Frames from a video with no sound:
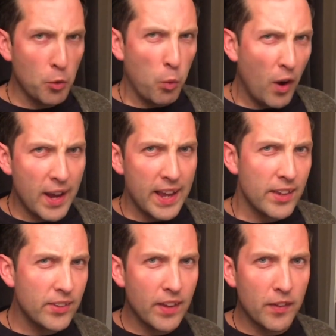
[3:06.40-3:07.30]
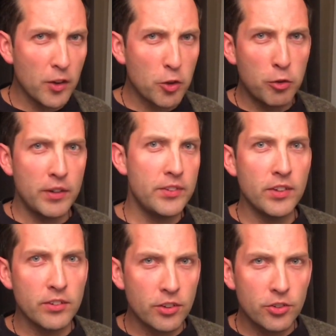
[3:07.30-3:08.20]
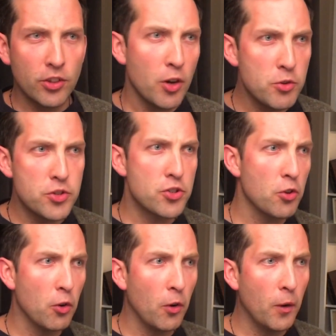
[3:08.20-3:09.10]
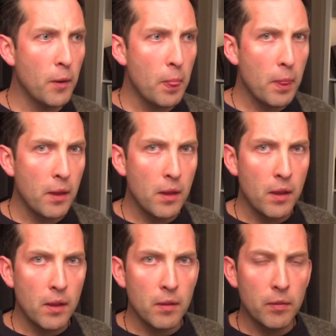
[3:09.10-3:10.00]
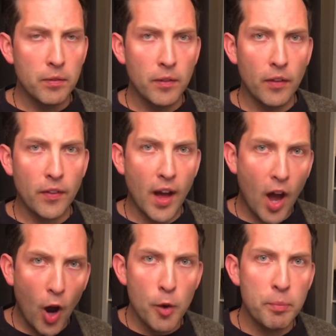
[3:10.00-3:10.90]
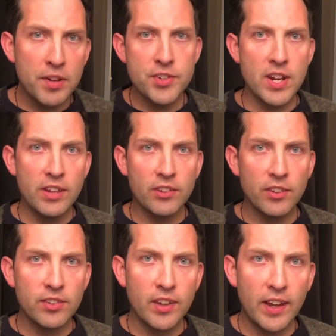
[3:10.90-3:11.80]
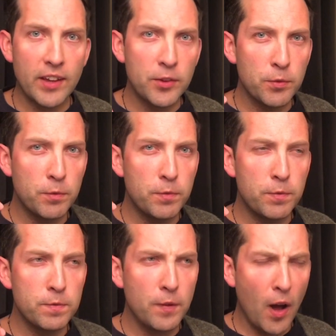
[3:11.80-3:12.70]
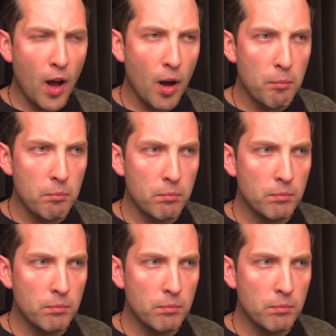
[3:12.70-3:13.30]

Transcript: why is it that Christians are so sure that their hope in Jesus is firm?